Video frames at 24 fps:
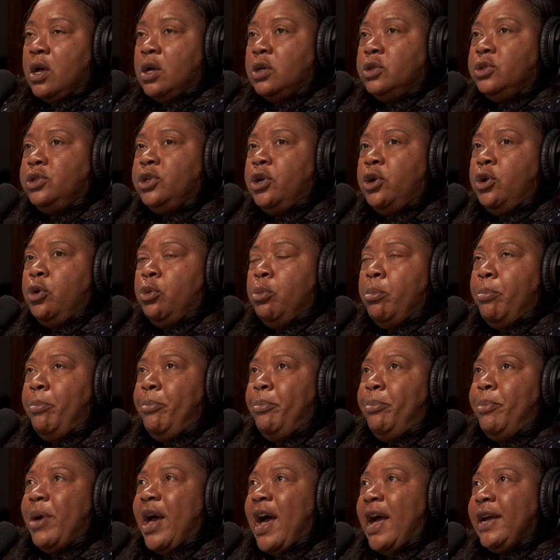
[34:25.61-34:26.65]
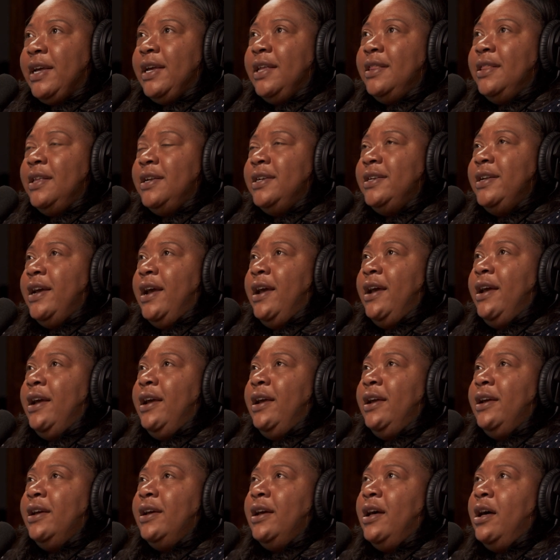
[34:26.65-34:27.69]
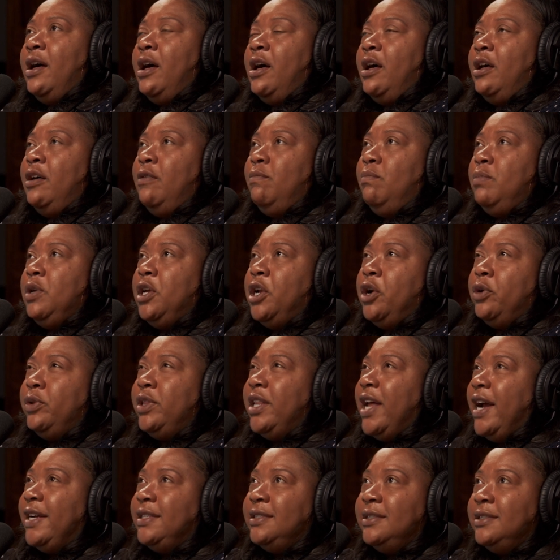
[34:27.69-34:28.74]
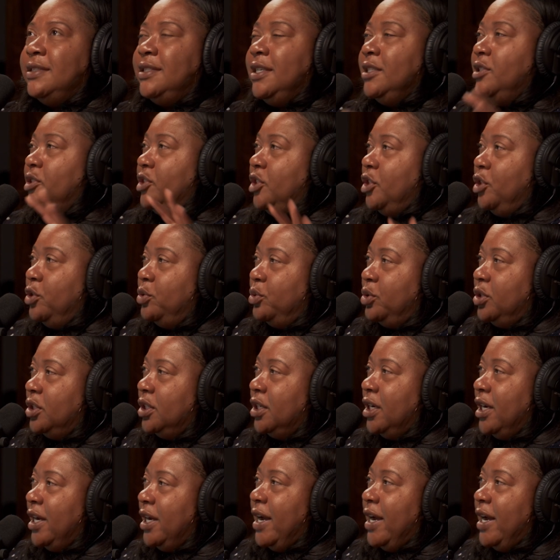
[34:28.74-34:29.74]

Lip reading: So back in the day, licensing is huge.